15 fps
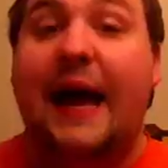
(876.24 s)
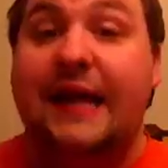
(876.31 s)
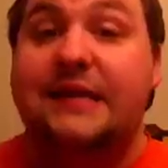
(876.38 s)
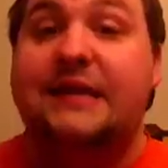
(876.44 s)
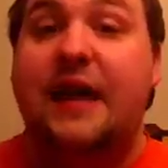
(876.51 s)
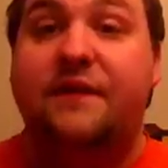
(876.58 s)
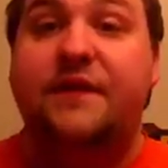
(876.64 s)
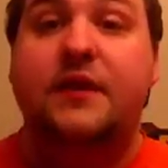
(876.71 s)
I
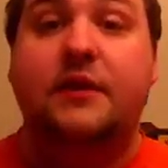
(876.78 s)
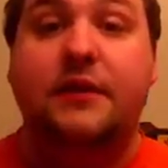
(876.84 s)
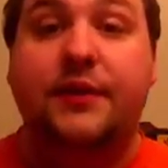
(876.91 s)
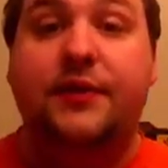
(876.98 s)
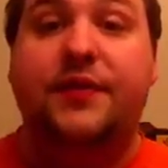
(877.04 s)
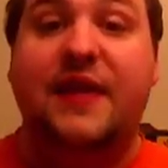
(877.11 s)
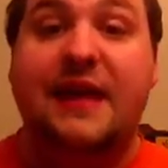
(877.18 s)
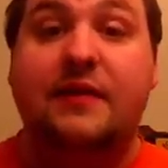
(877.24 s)

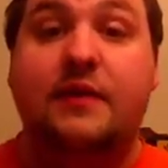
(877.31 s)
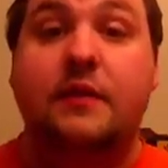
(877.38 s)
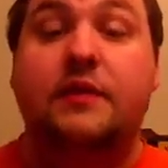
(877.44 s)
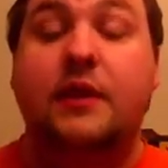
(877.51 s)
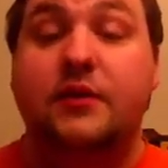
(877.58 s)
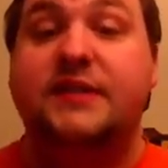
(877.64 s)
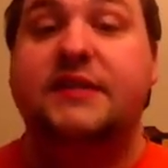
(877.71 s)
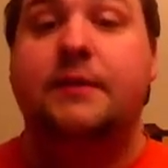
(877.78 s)
definitely think that
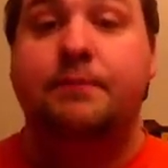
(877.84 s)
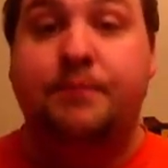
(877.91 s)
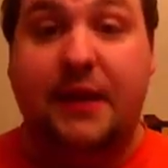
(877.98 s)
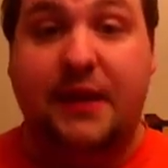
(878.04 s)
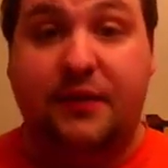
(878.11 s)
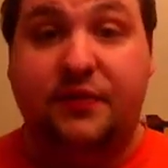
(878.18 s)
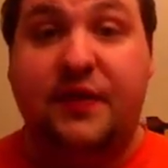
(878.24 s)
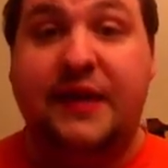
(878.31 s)
there's some
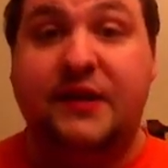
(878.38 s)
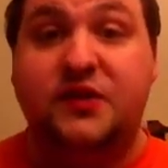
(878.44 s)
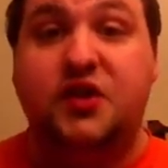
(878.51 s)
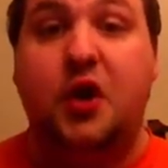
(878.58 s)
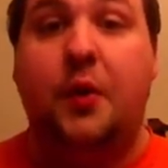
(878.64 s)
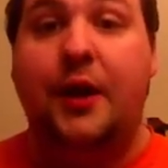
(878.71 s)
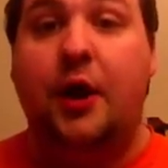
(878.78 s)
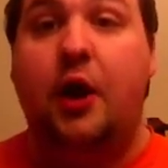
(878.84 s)
big things
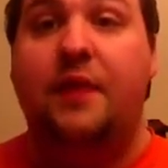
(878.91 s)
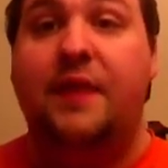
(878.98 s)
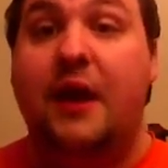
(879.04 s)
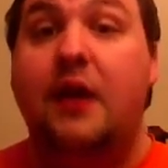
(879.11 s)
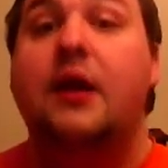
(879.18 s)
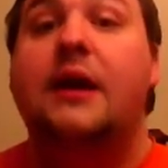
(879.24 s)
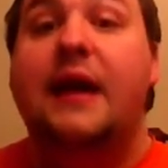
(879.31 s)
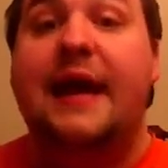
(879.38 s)
going on
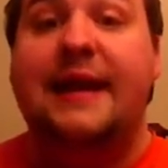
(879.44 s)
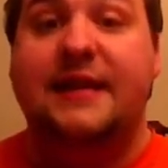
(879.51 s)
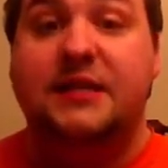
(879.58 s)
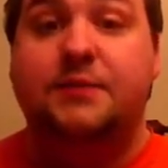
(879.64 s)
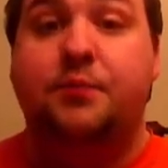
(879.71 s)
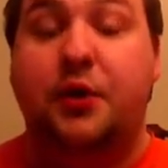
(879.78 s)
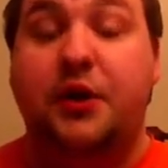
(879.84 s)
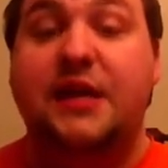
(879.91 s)
there, and it's
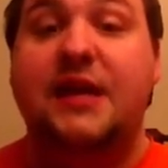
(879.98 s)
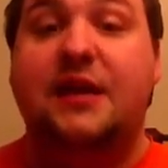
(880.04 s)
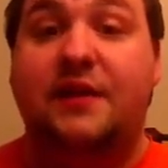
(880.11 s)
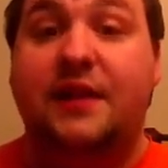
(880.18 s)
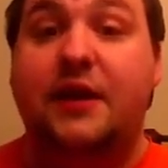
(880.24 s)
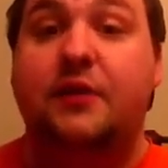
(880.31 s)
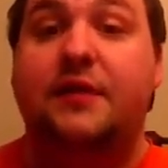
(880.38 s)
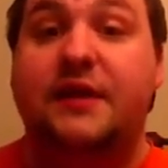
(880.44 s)
pretty
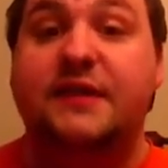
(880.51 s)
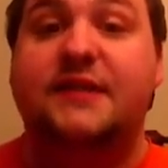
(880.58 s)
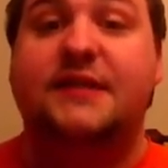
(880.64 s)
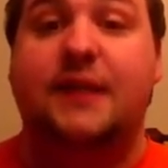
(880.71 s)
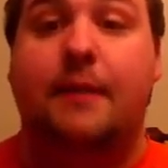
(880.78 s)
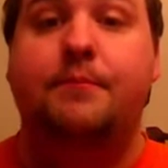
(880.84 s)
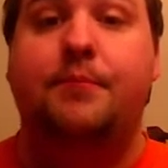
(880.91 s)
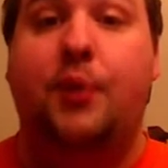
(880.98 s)
clear that at
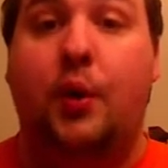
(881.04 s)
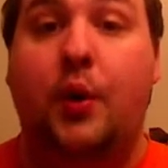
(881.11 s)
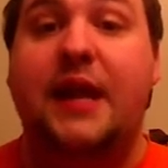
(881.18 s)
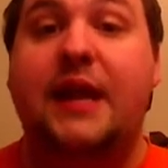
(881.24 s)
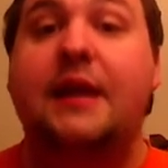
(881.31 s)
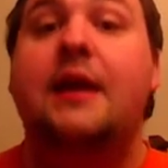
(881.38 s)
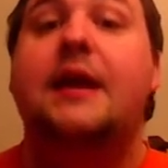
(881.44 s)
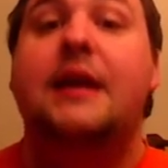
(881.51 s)
some
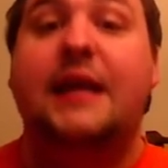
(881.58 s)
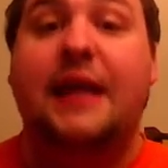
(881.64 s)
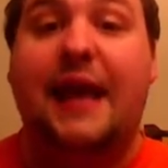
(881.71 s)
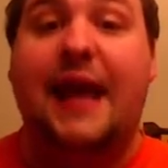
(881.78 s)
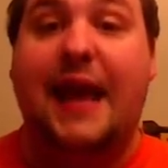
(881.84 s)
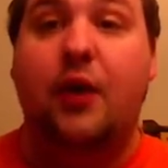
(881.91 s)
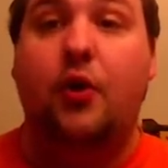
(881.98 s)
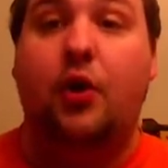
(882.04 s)
point
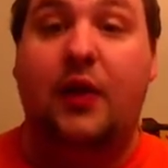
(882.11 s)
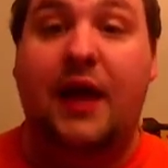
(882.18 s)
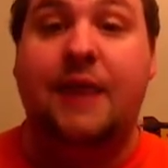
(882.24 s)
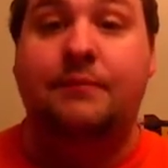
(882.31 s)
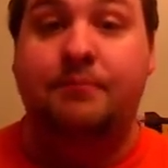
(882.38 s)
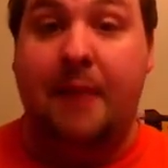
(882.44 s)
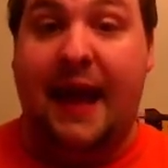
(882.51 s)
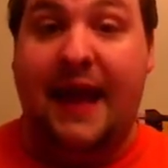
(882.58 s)
Carol
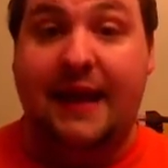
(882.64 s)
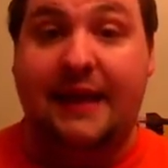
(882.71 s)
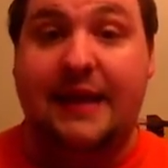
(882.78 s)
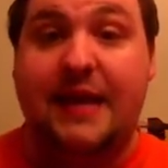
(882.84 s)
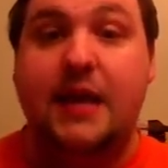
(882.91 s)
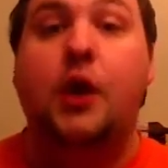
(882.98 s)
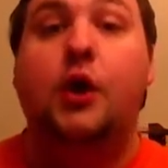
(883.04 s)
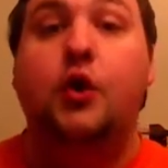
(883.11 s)
and
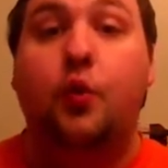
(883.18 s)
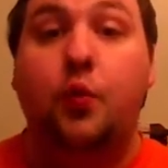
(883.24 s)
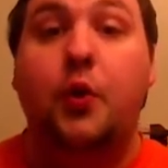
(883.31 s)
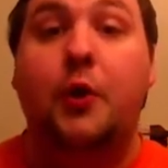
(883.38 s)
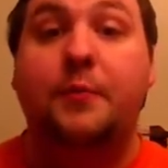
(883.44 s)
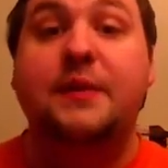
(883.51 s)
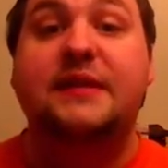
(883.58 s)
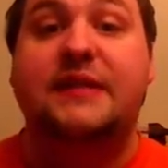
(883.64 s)
Maggie
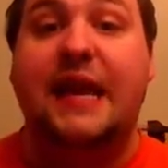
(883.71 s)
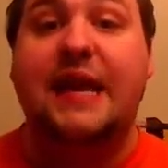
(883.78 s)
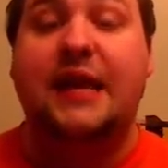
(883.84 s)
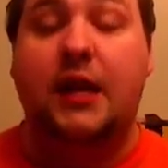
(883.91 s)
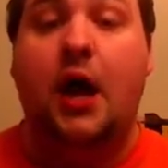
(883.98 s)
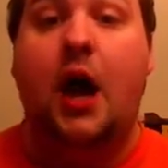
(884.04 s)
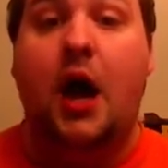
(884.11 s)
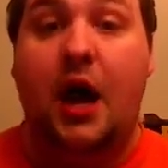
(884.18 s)
will be
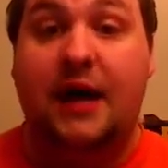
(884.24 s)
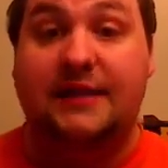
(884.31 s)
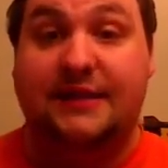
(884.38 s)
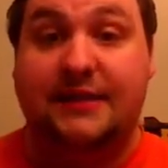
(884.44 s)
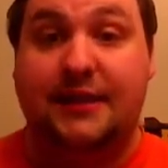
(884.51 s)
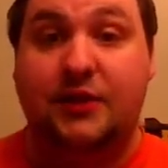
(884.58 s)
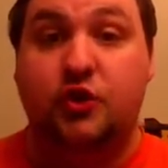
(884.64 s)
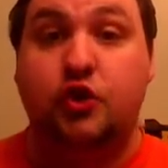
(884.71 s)
taken
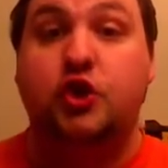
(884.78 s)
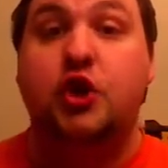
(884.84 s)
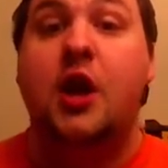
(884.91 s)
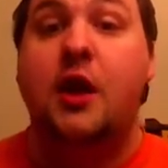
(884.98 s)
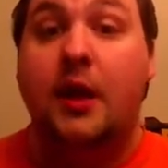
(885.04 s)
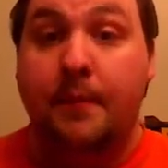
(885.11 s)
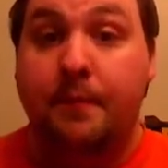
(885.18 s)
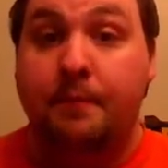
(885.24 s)
hostage
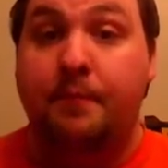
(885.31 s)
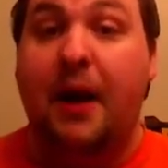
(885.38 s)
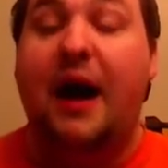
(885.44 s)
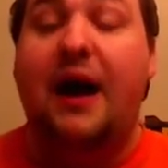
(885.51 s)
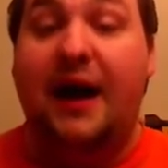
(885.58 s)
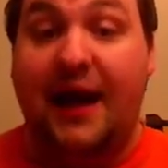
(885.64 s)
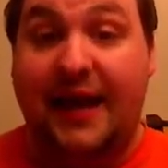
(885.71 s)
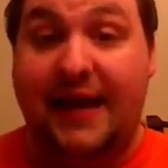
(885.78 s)

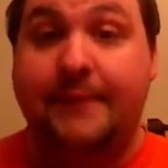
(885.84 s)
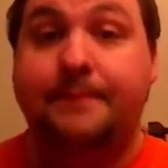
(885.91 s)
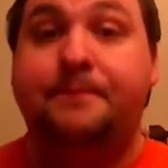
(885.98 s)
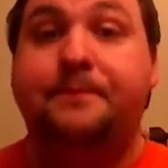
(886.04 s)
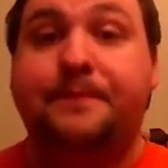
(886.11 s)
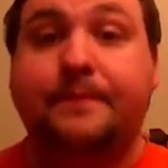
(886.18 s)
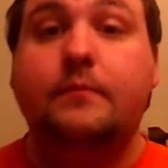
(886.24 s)
by